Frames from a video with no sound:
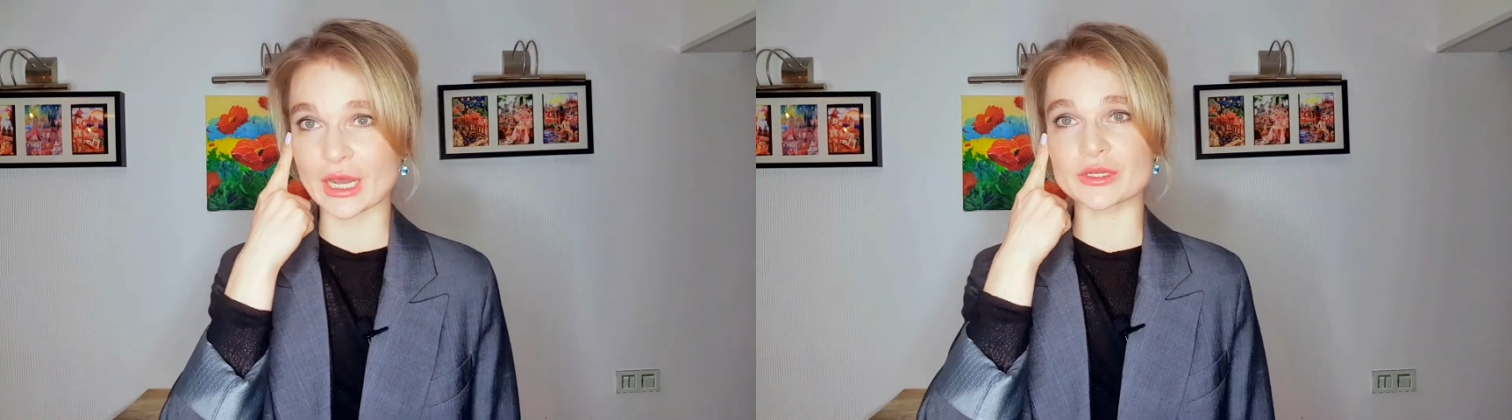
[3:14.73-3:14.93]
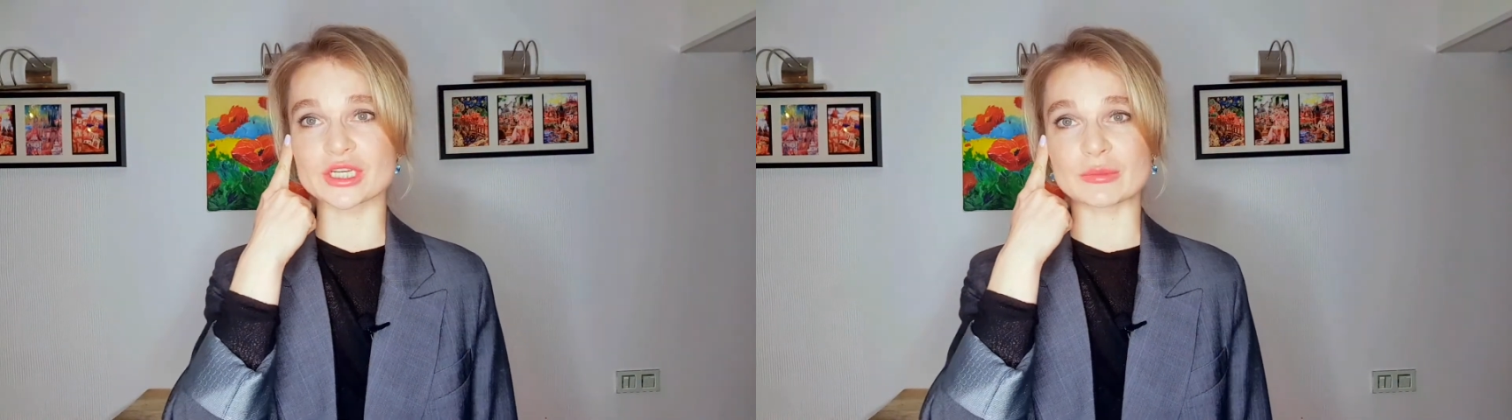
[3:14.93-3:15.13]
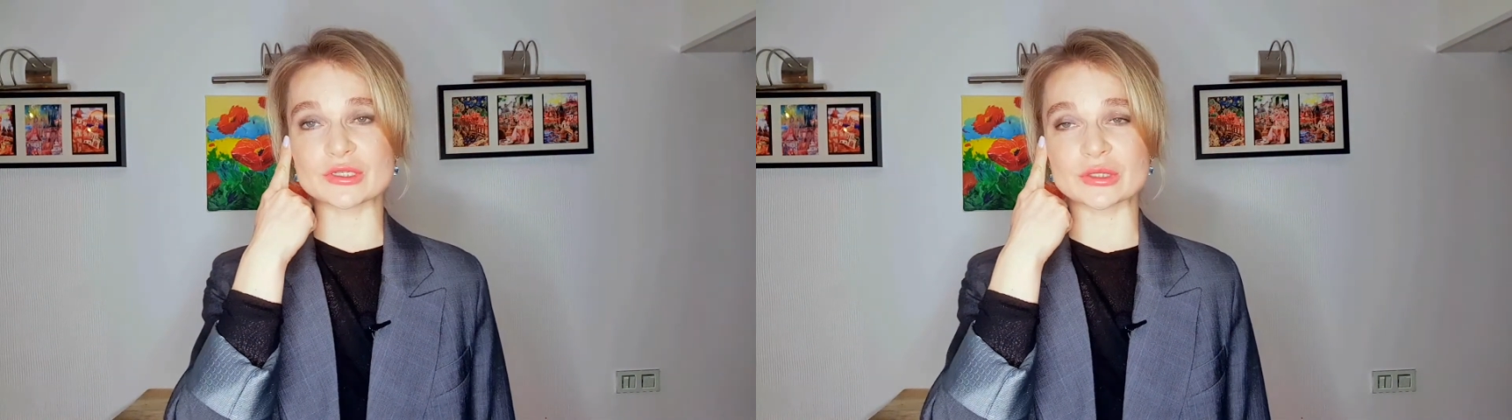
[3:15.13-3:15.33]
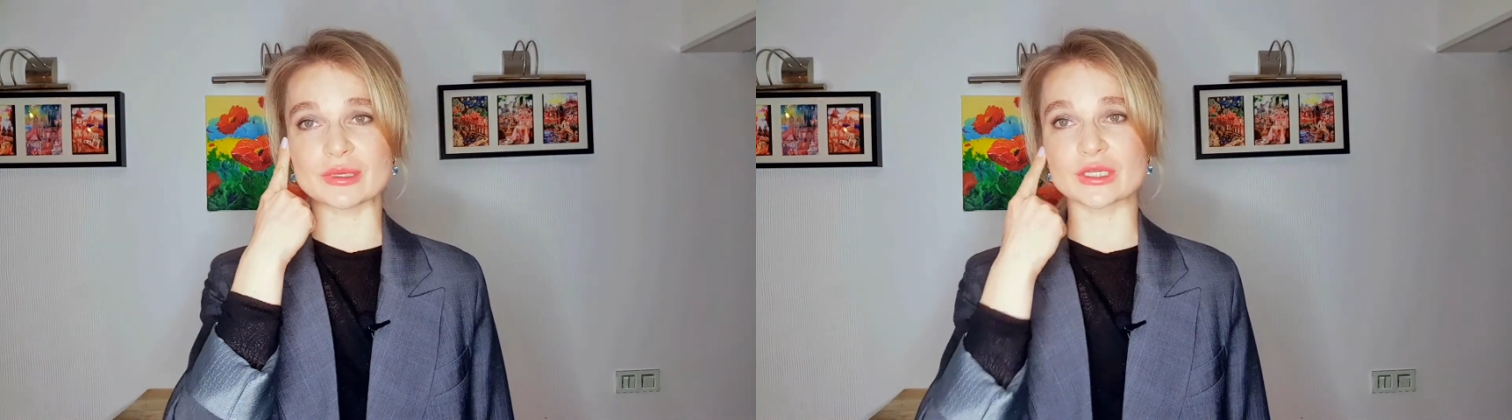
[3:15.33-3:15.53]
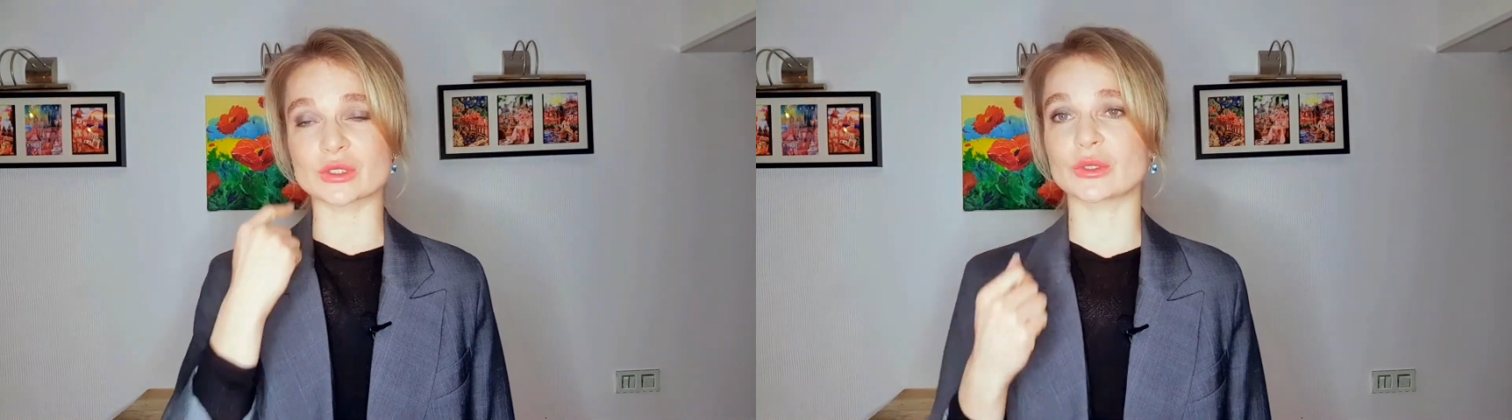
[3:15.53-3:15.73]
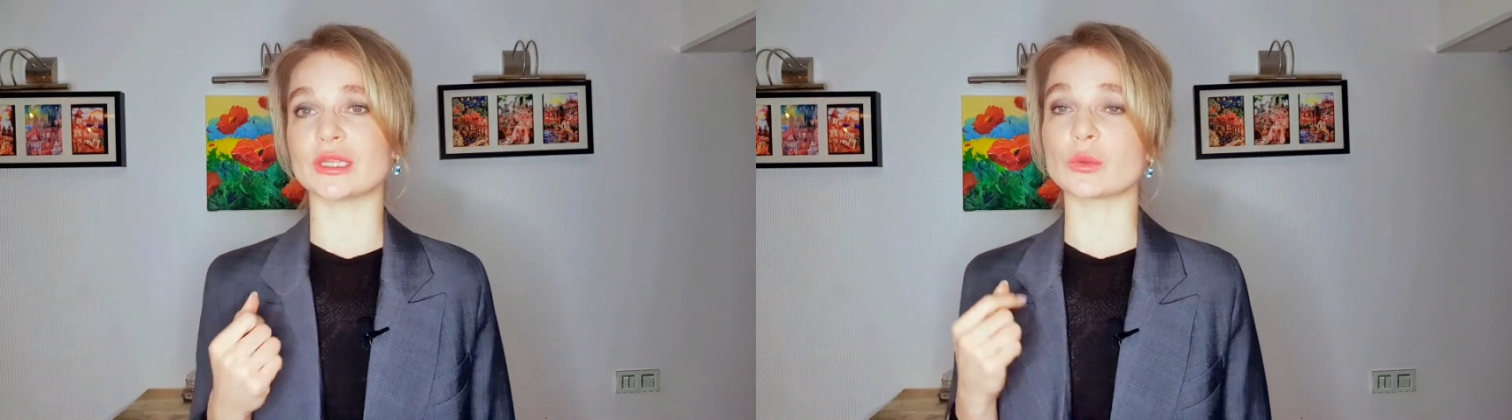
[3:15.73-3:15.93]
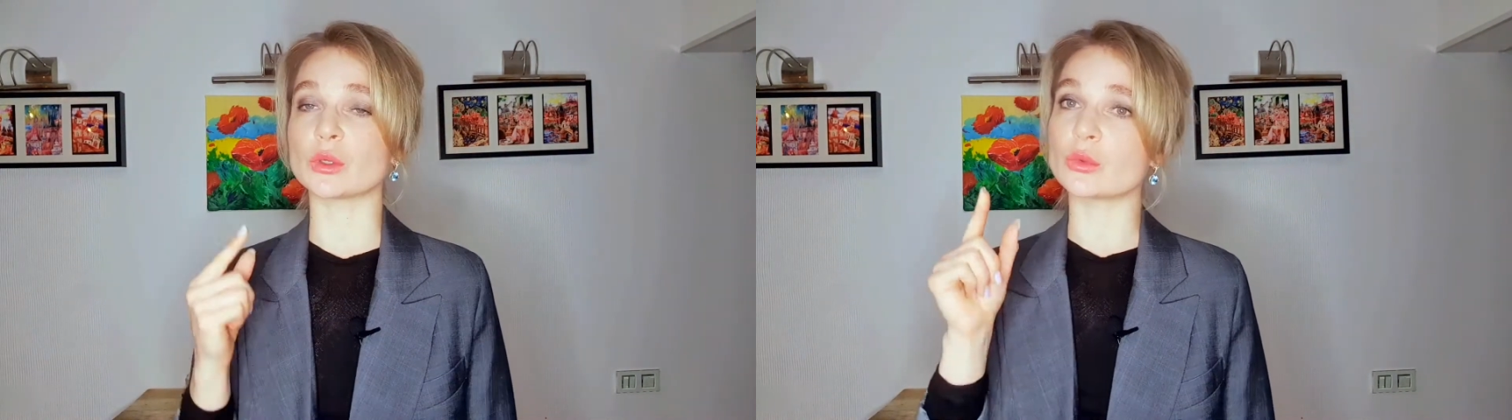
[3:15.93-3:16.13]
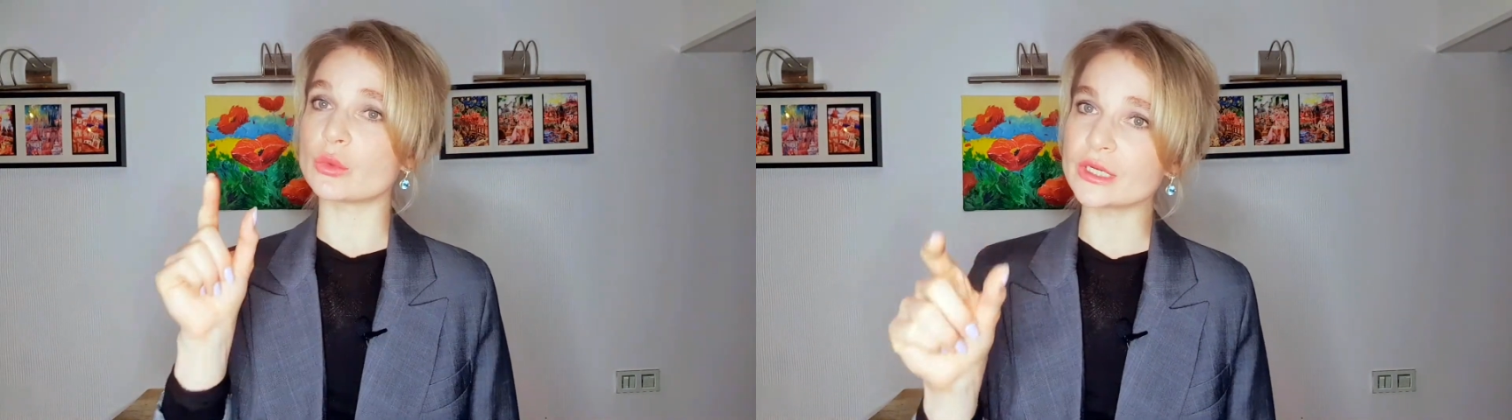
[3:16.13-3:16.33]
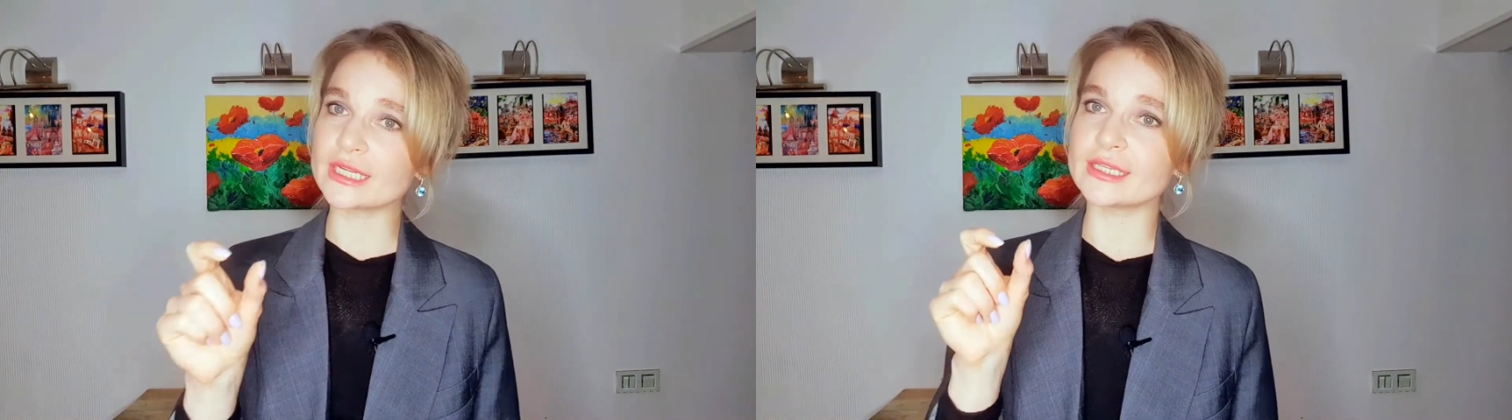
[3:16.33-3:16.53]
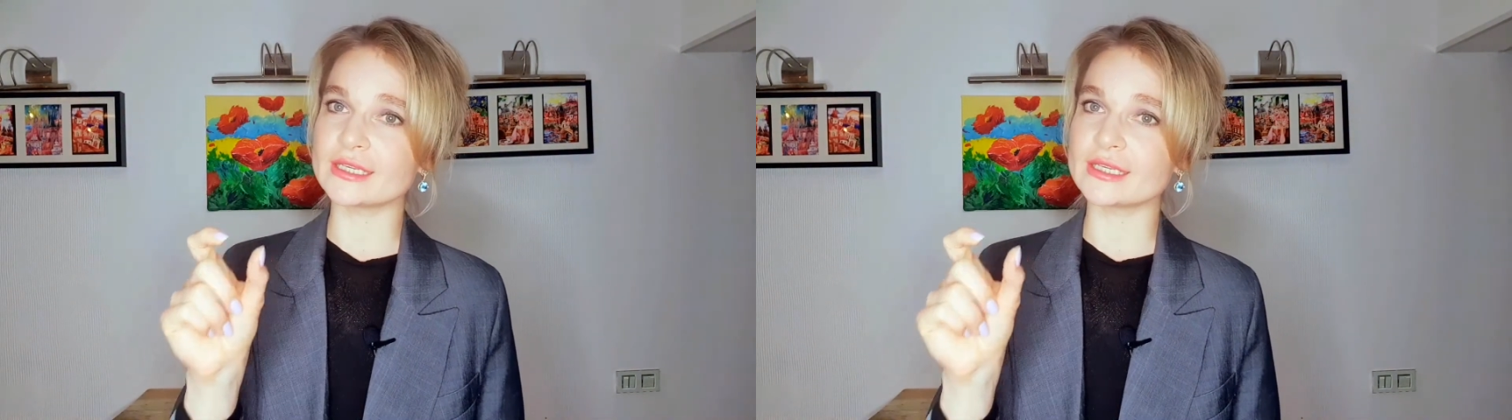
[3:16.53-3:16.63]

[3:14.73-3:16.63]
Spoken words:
Our job is to make sure that we really